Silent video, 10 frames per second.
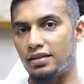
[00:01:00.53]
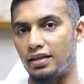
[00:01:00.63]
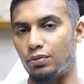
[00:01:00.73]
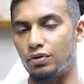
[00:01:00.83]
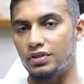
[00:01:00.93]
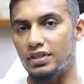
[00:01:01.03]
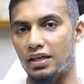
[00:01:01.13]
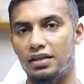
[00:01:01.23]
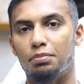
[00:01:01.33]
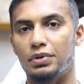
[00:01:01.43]
they will
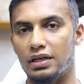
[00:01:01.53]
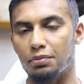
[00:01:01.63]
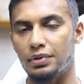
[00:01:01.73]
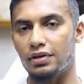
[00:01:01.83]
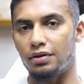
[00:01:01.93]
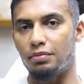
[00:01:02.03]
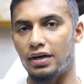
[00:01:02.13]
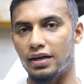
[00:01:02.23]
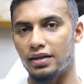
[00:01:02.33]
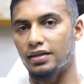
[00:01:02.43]
start the PRP on
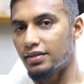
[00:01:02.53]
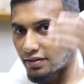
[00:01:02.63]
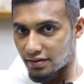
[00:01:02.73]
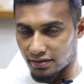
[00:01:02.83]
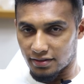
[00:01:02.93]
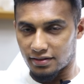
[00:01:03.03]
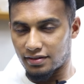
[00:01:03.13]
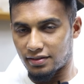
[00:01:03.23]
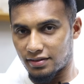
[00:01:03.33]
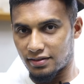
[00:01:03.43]
my
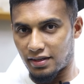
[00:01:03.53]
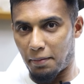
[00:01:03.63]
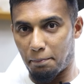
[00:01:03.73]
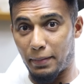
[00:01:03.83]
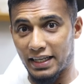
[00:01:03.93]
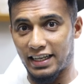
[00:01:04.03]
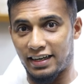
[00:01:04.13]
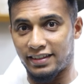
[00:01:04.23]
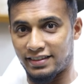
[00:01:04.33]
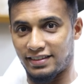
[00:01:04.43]
mata.